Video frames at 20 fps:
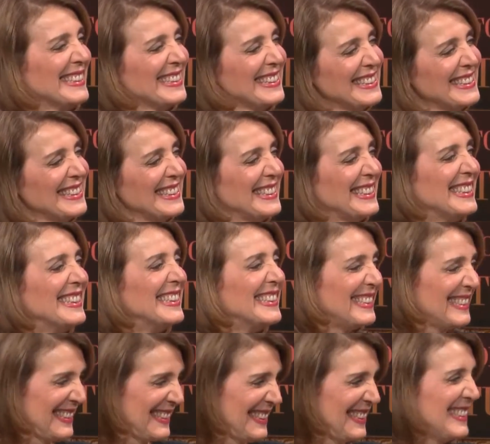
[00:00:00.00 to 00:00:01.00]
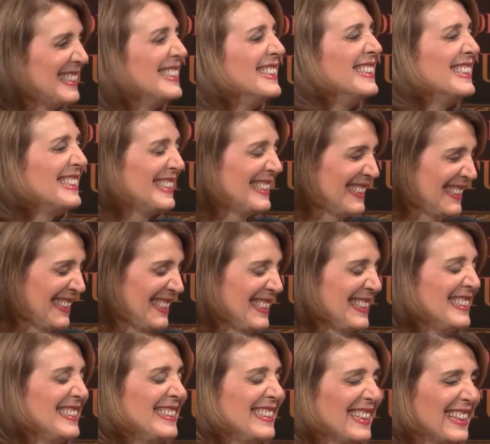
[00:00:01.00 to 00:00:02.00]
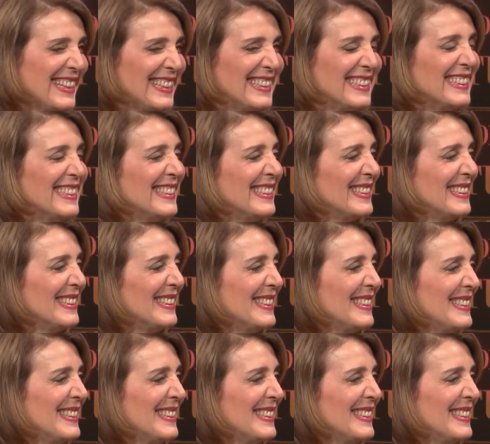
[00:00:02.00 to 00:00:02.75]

That's been a theme, I think, in the past